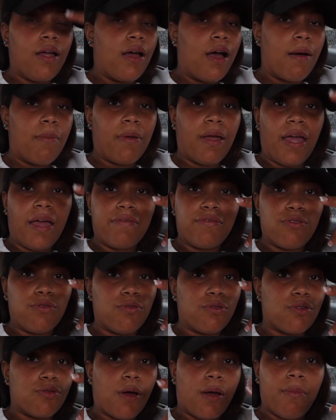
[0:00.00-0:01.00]
I'm gonna have
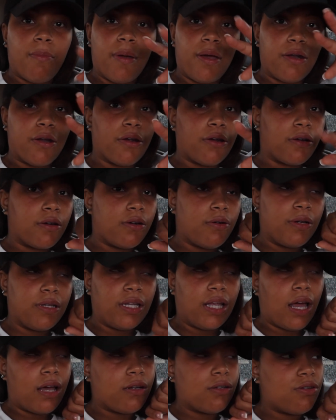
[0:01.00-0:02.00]
to, so I better quit
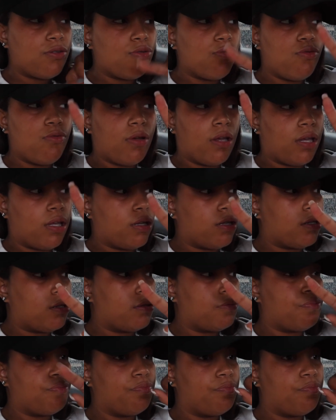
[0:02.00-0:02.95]
the attitude and